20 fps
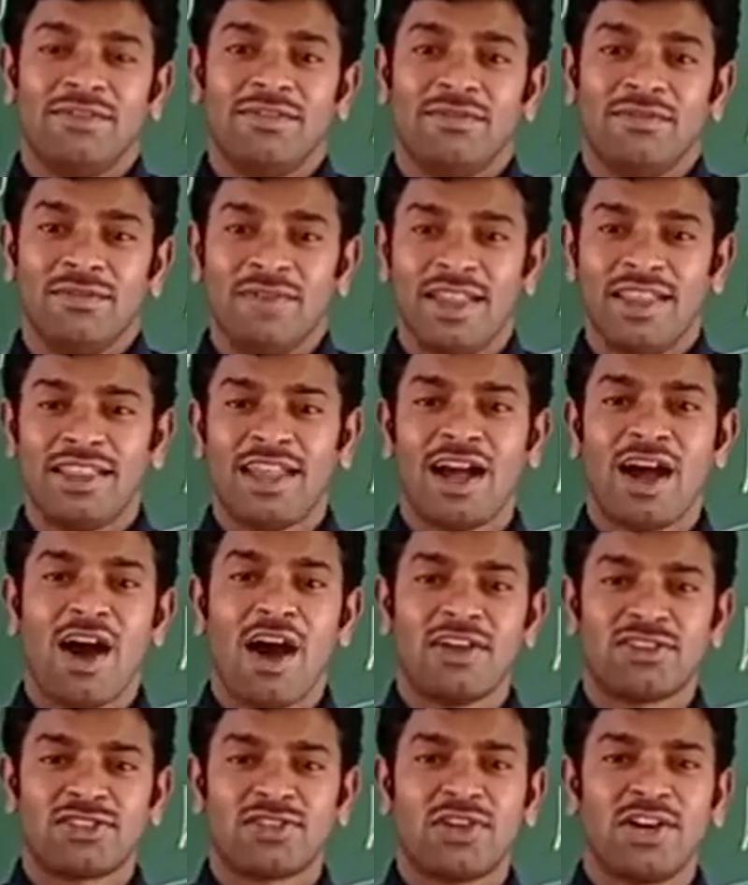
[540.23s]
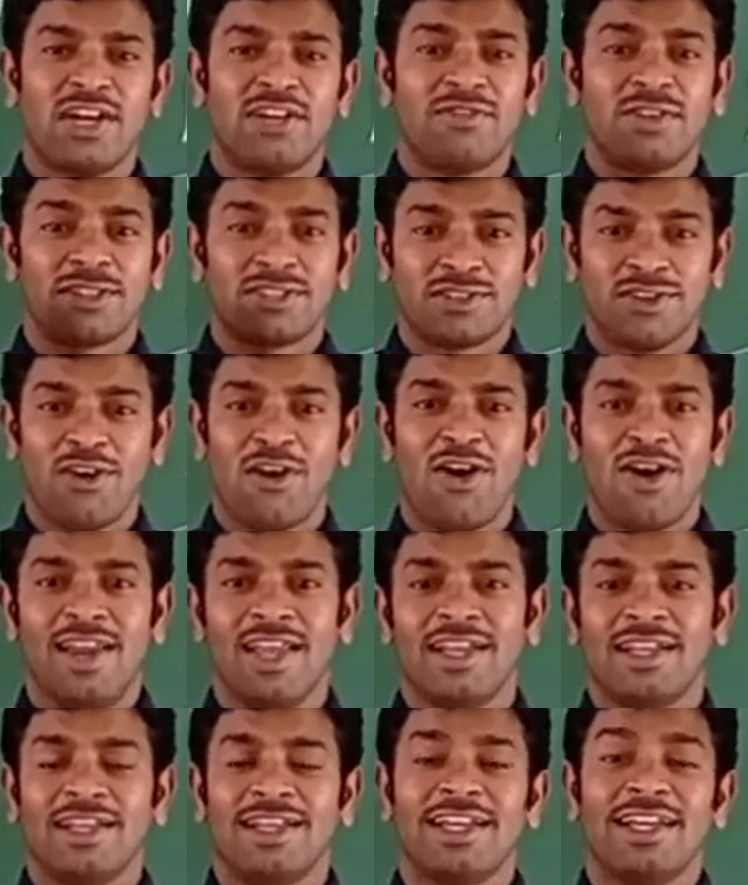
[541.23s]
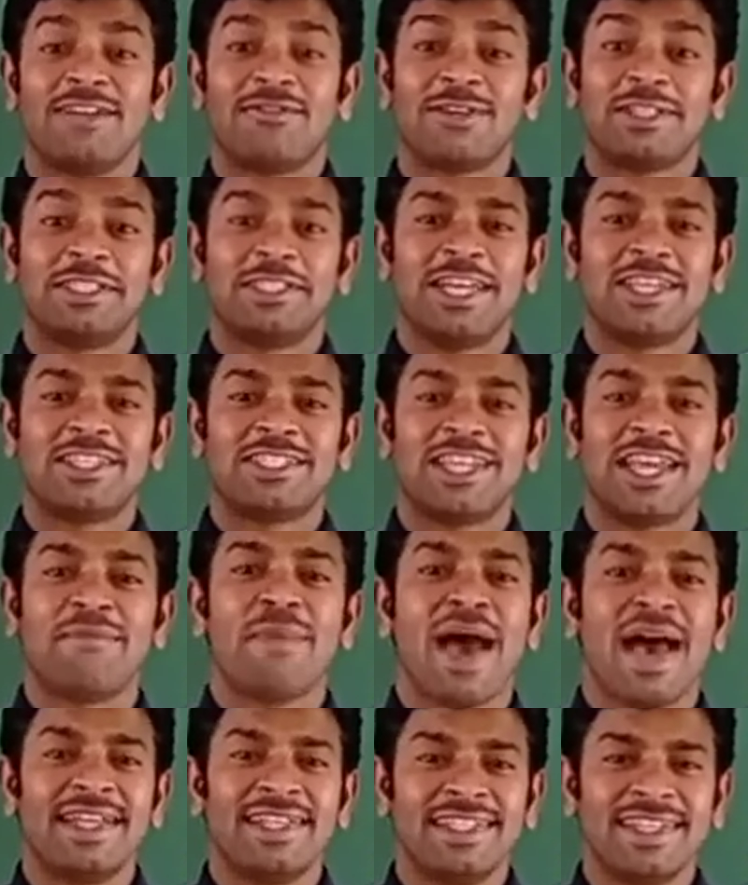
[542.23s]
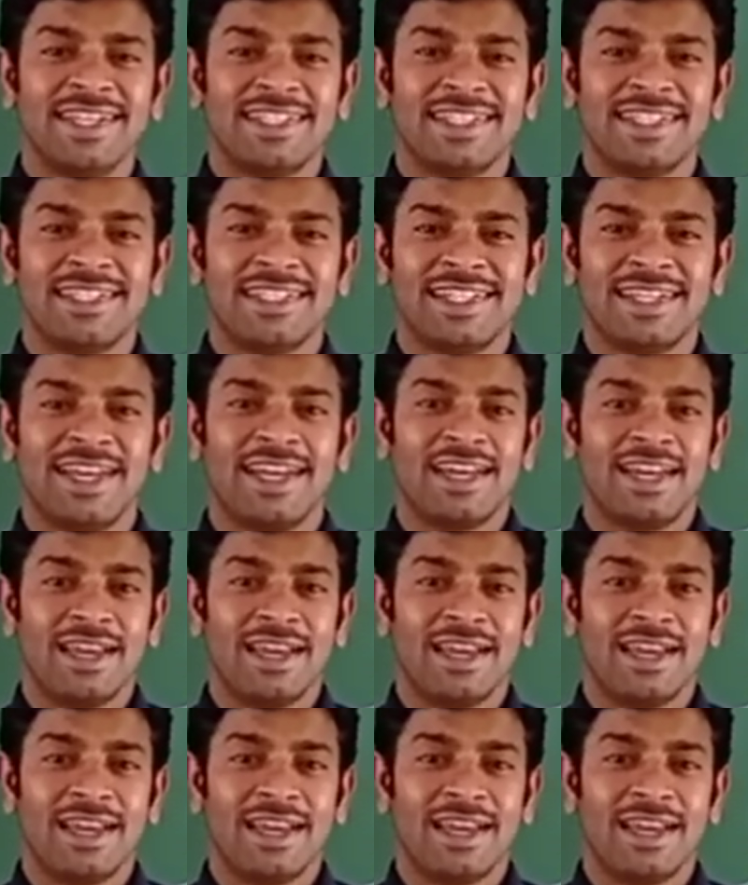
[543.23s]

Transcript: When the astronaut was calling, it was just imagination, children.